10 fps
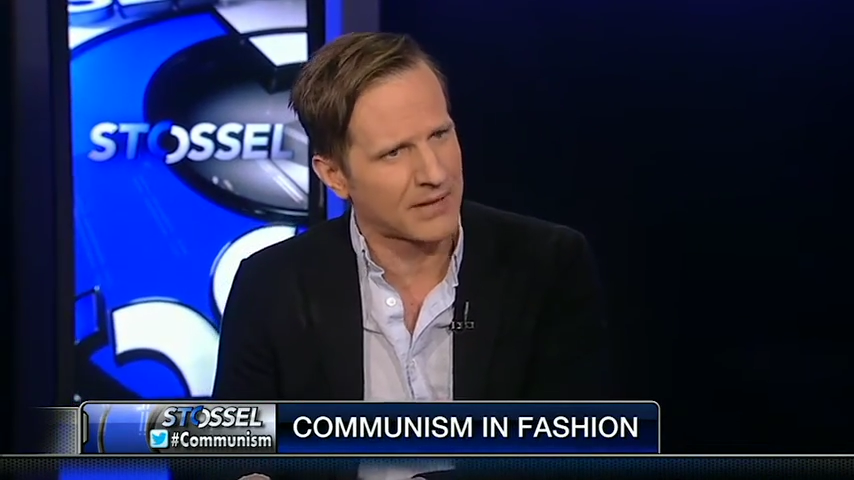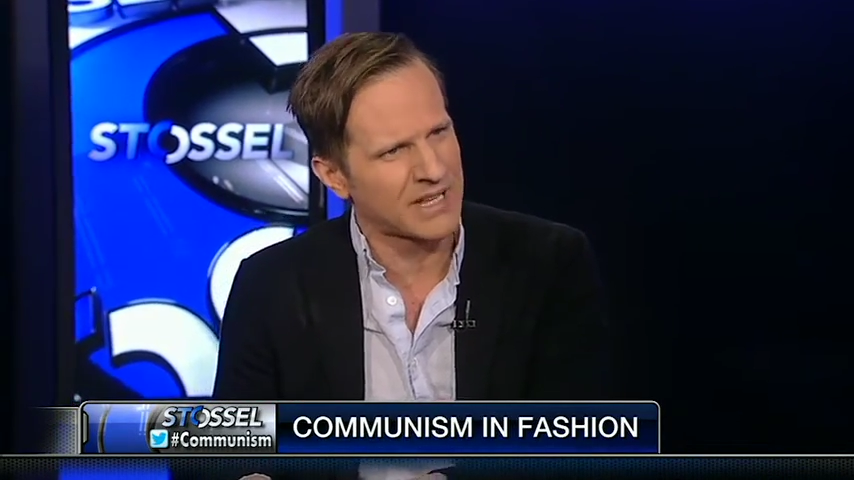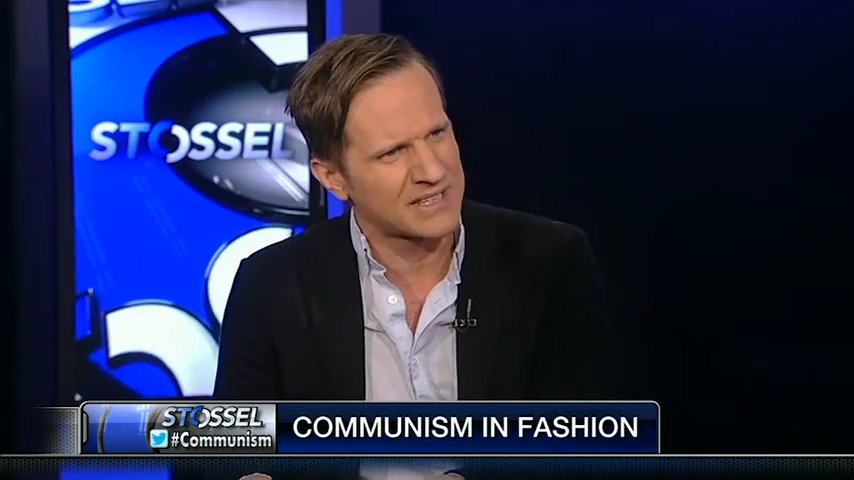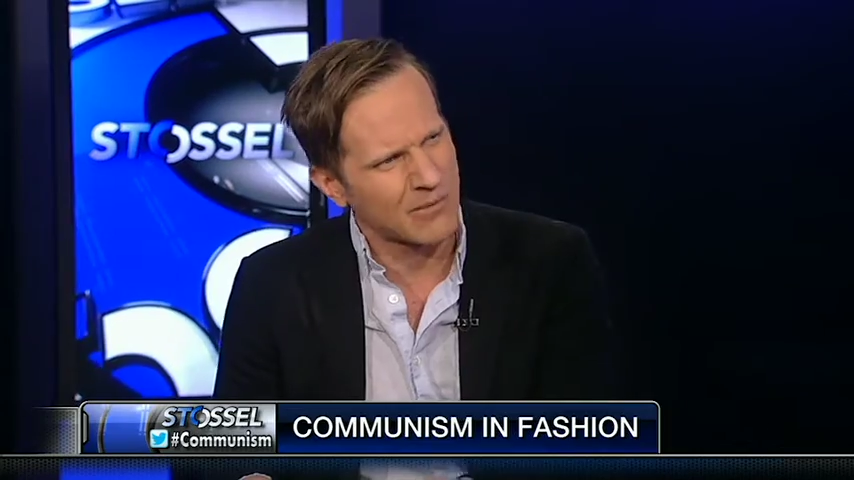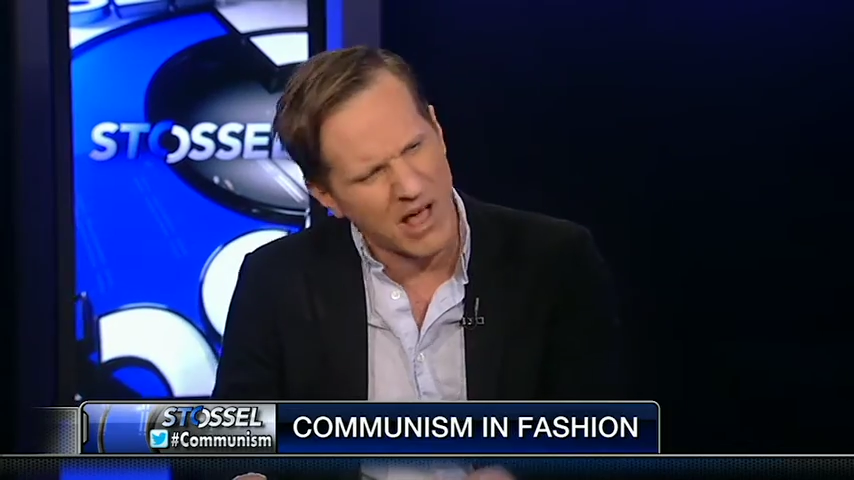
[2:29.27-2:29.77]
and they
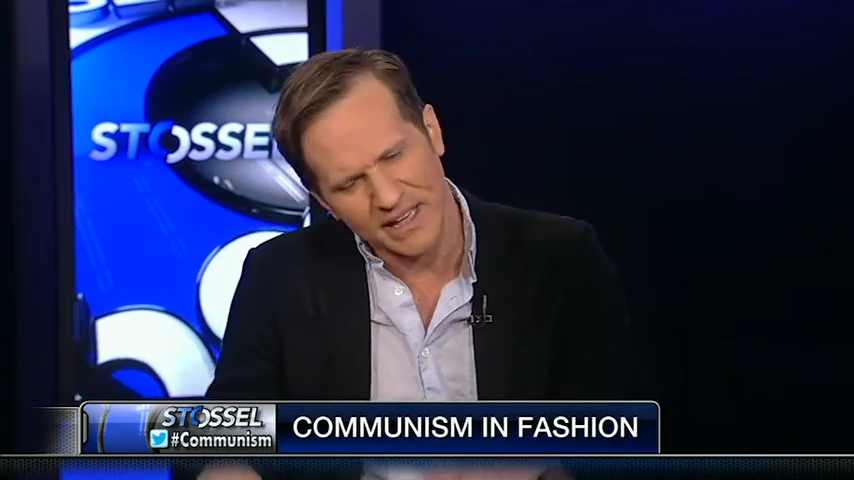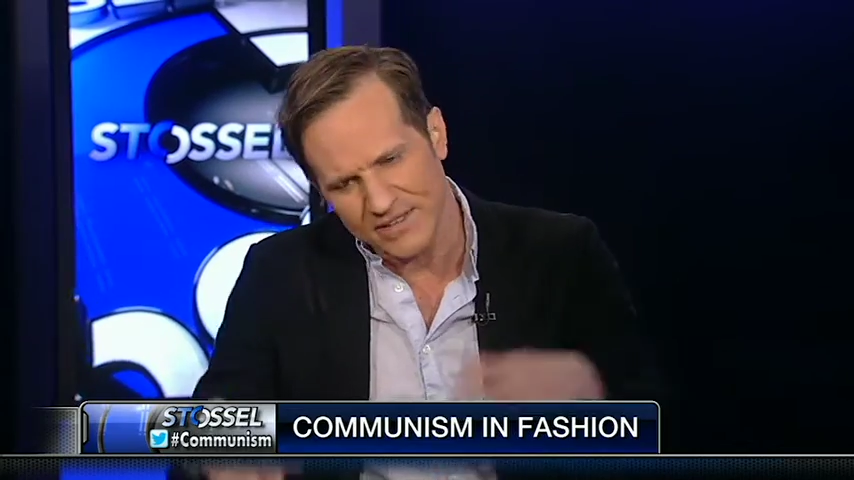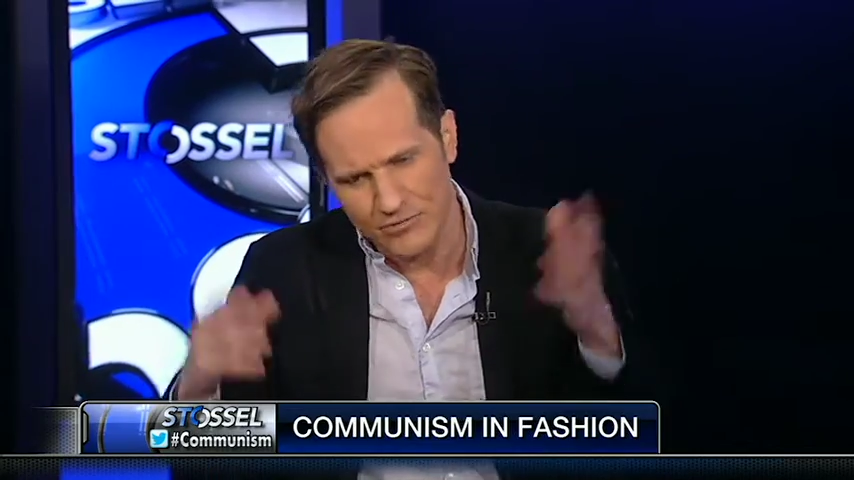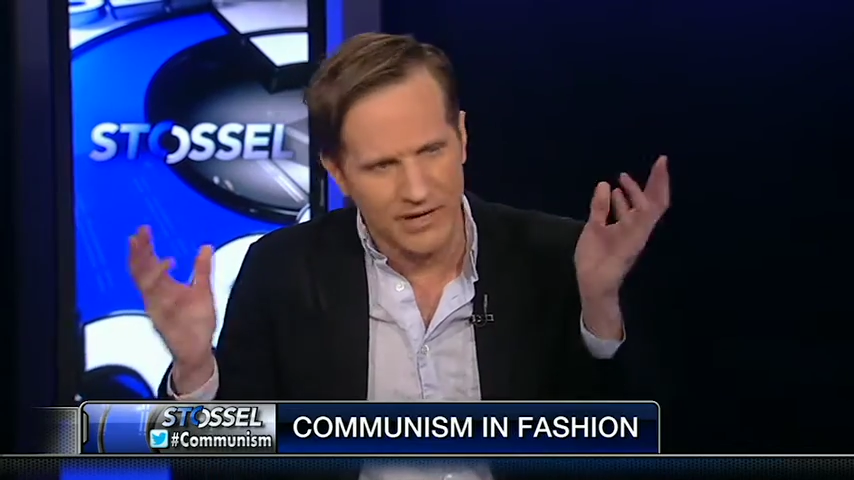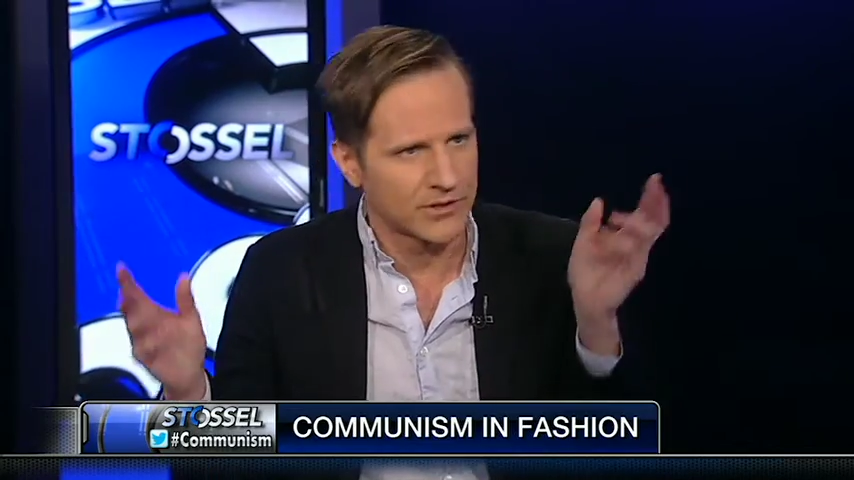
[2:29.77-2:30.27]
say, well, he's
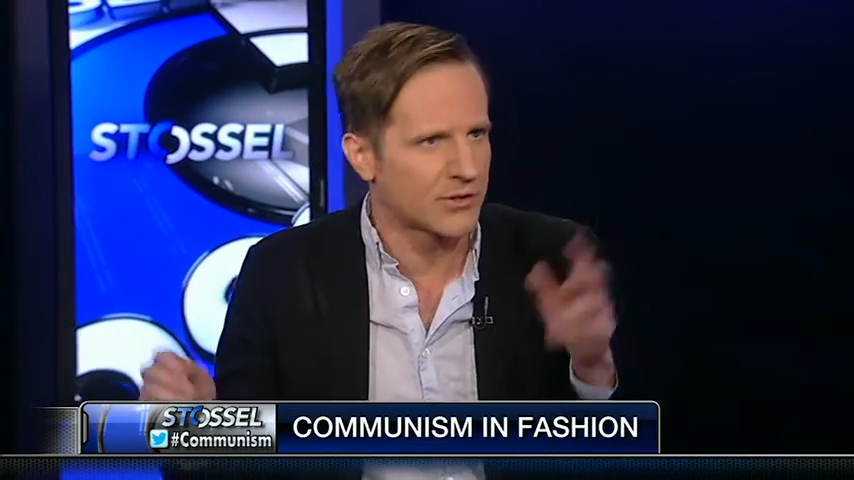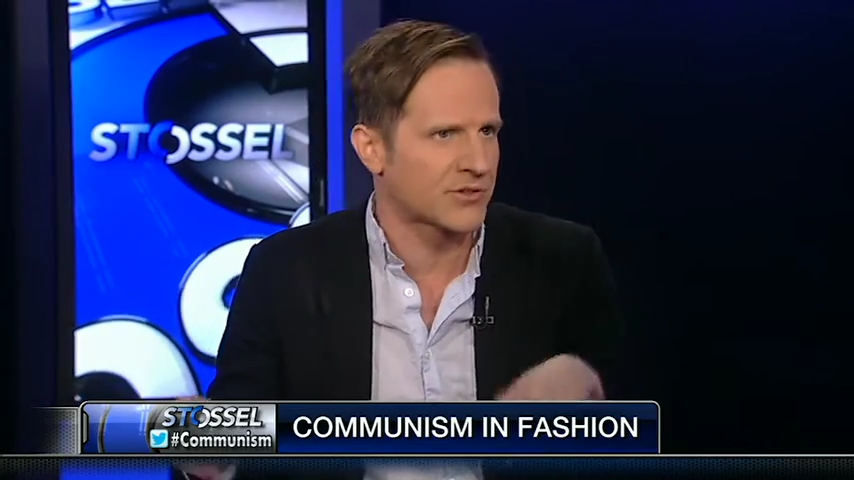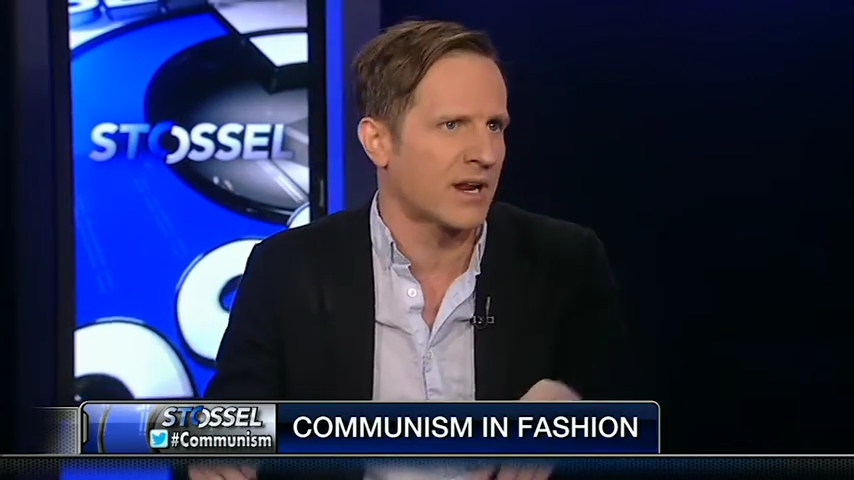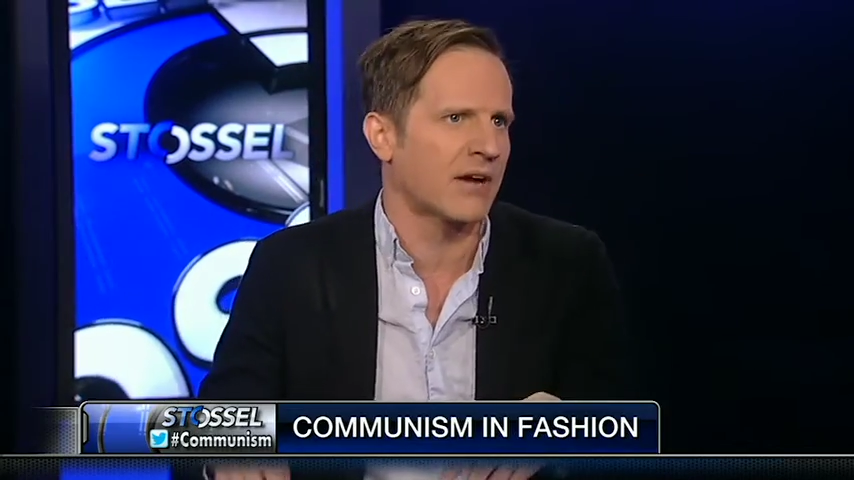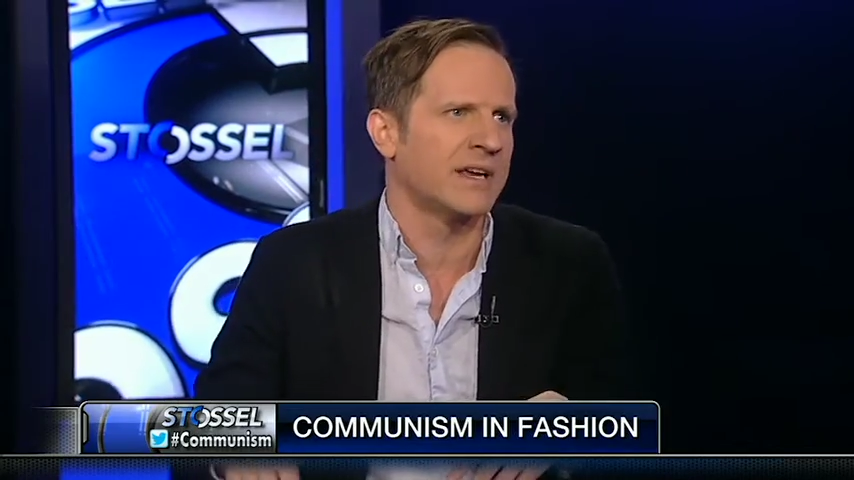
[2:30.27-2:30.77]
a
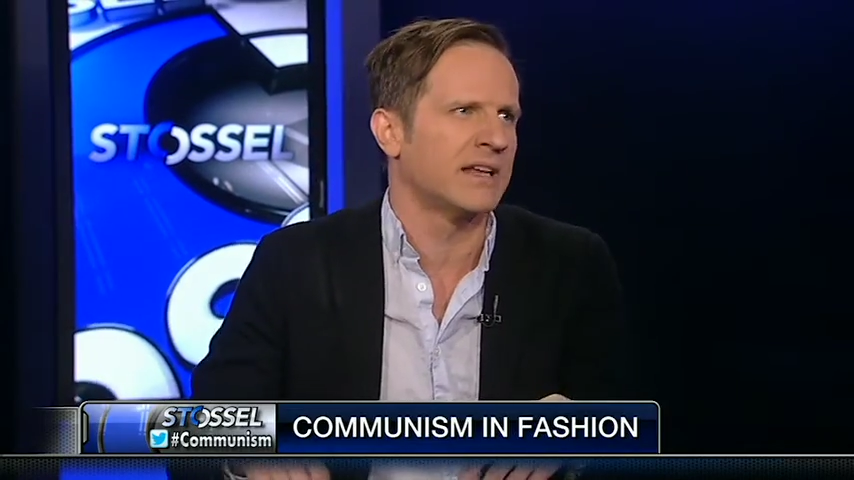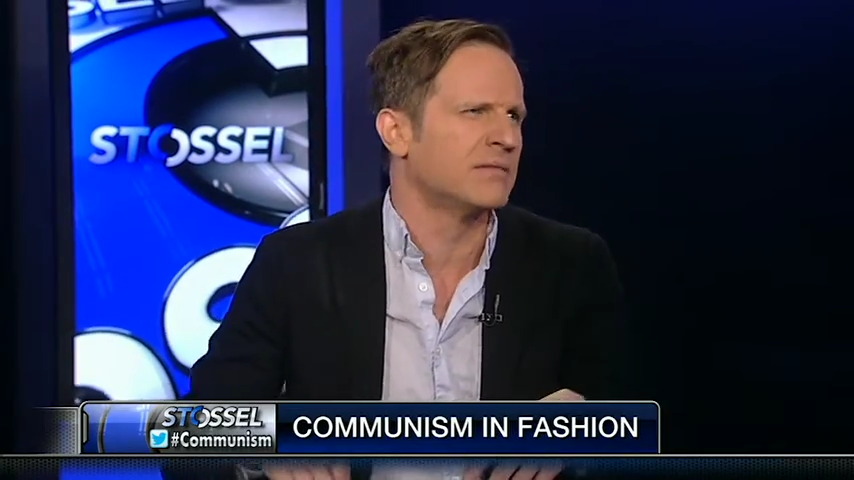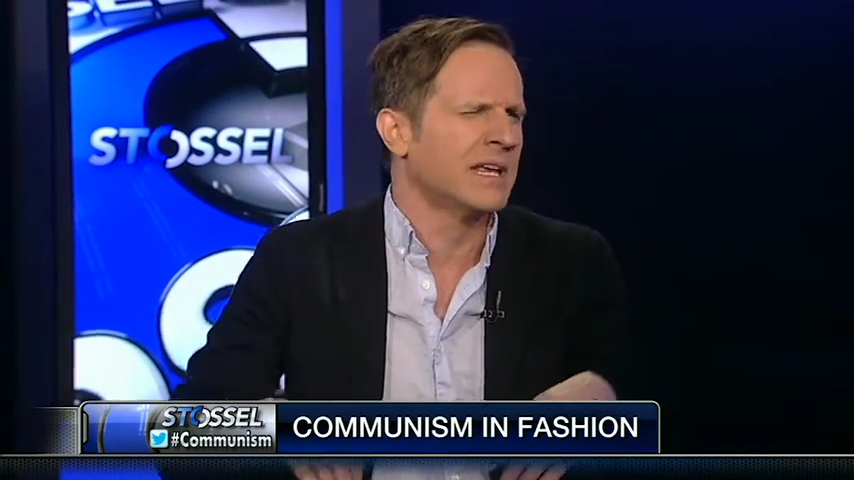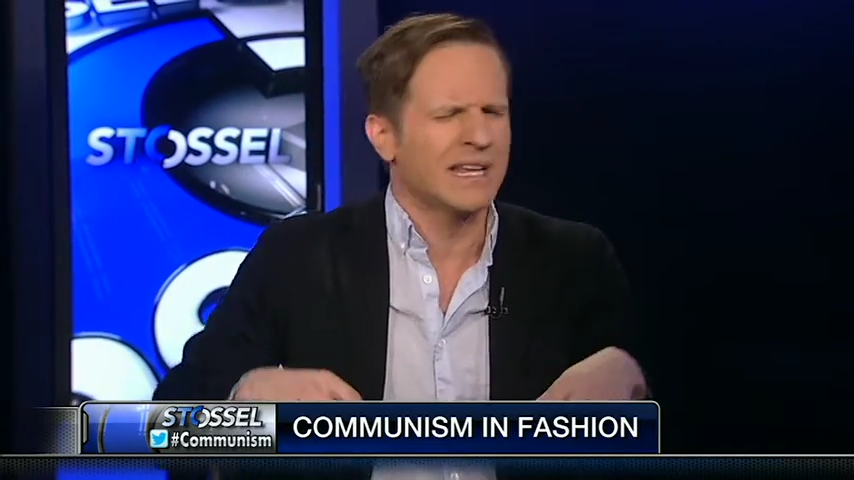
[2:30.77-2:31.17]
revolutionary, and